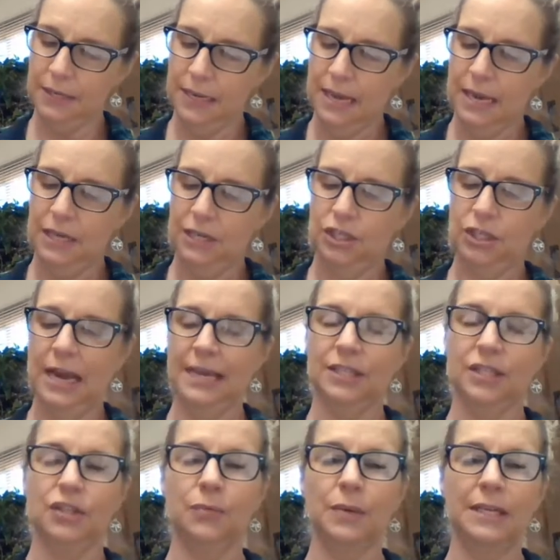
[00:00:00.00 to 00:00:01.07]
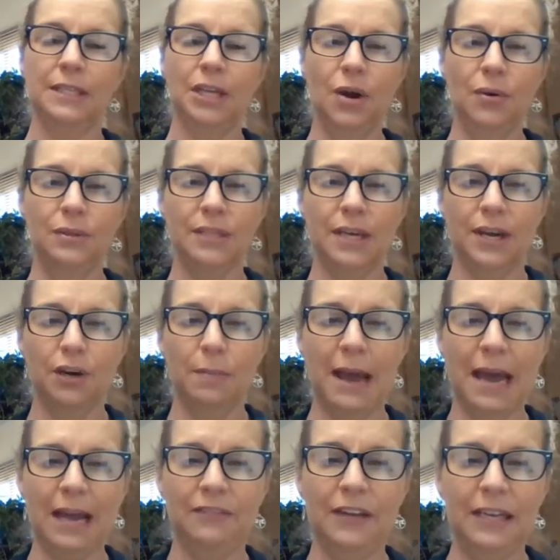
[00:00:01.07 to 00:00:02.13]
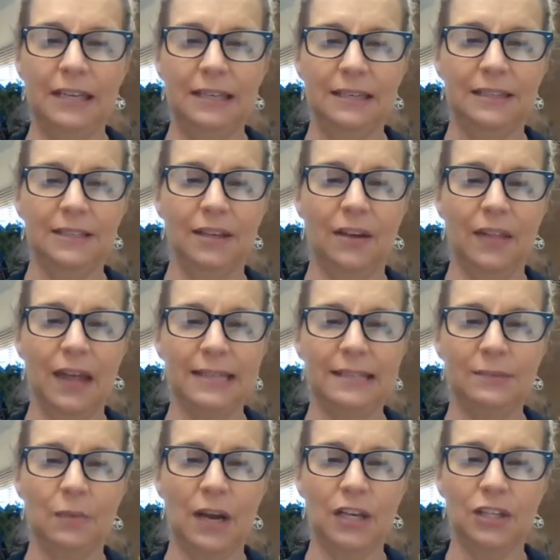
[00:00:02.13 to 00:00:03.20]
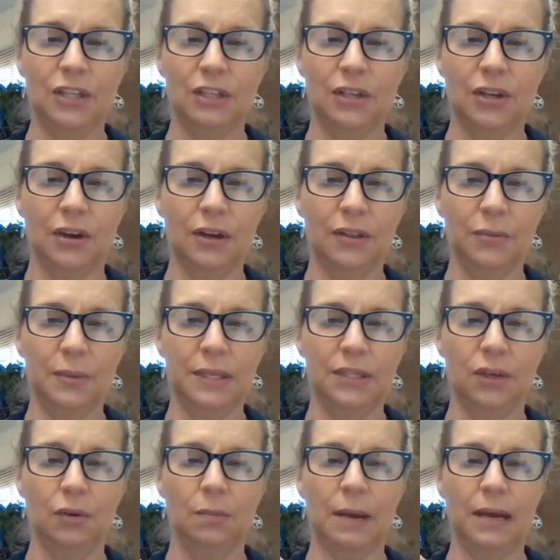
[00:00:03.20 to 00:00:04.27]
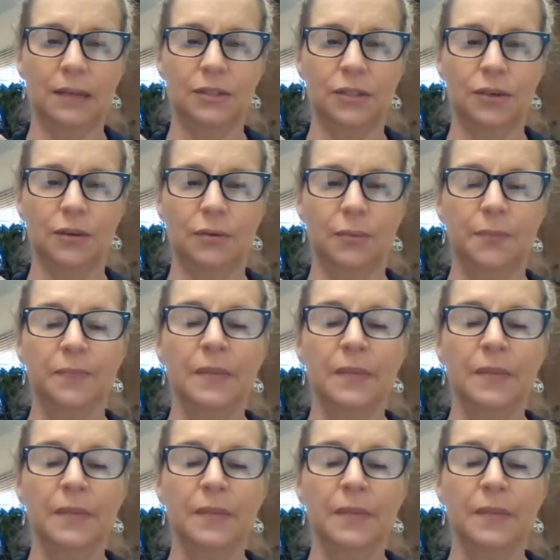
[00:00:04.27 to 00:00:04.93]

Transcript: She has 3 toes on her back feet, so that's why she's called a three-toed box turtle.